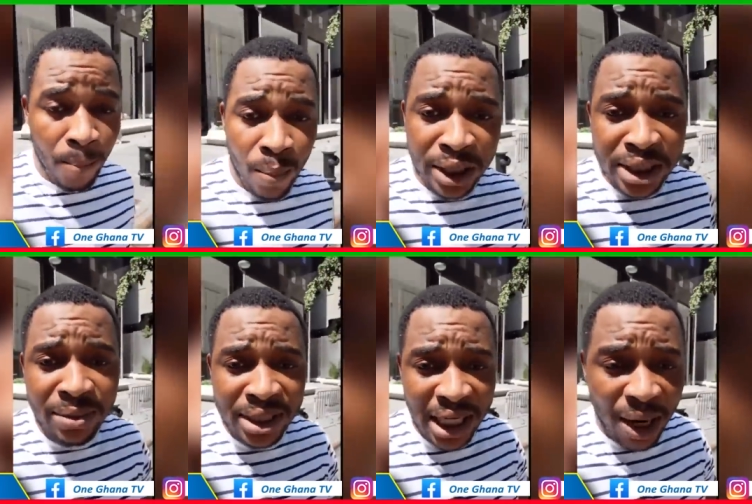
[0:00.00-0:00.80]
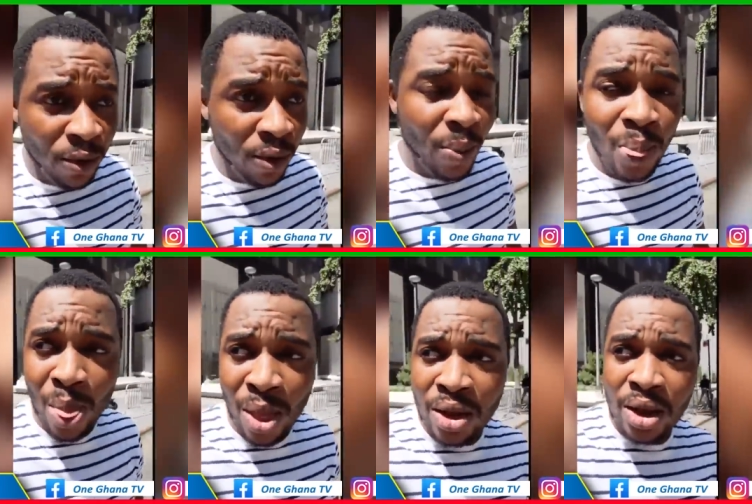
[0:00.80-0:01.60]
And to Miss Ramo,
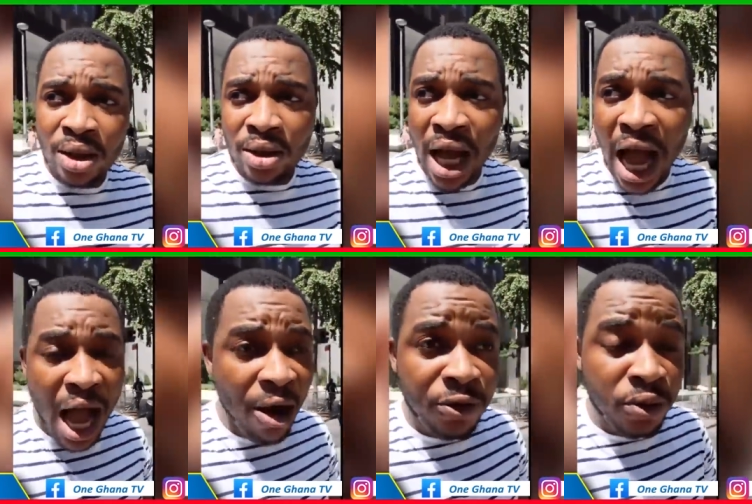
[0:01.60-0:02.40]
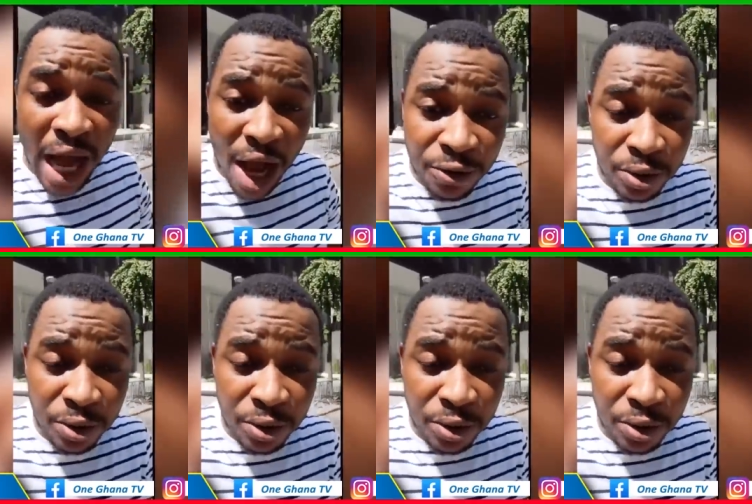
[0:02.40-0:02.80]
I have to